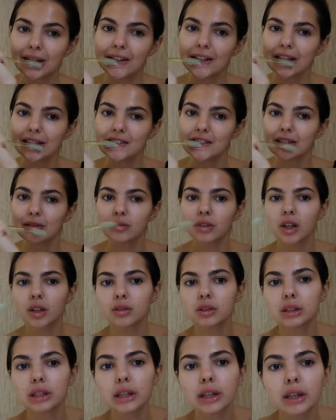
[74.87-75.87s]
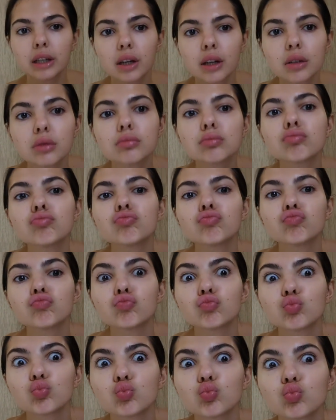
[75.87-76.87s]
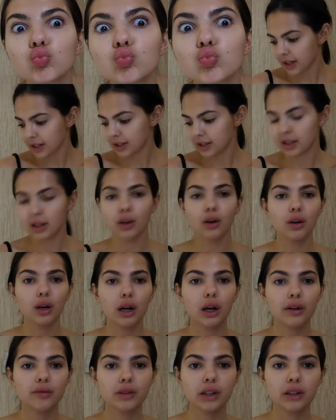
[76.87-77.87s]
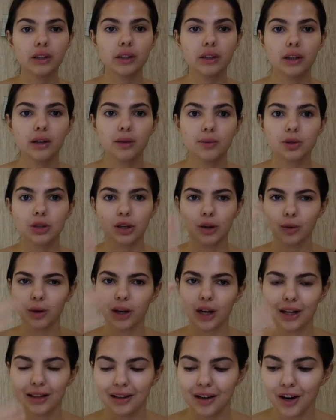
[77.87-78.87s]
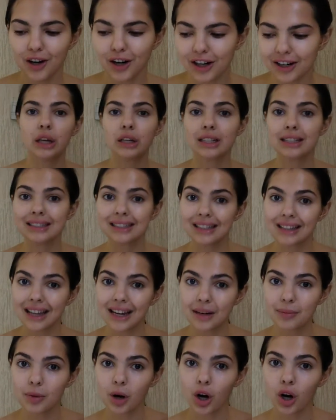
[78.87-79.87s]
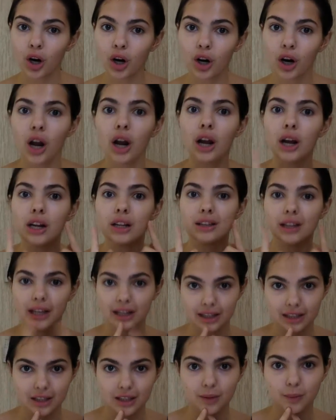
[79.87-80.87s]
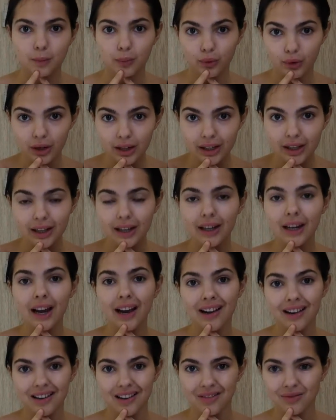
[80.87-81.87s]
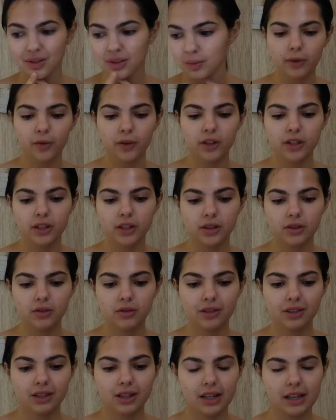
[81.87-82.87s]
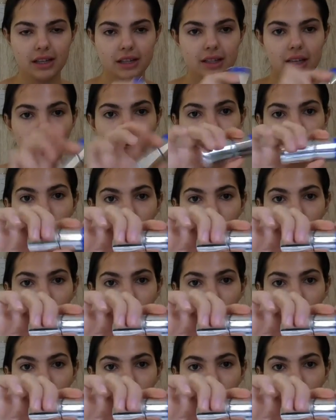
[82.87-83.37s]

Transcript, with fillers: Nice and rosy. So I've done the lips, oh my god that hurt. Disclaimer, that is pretty uncomfortable. I first used this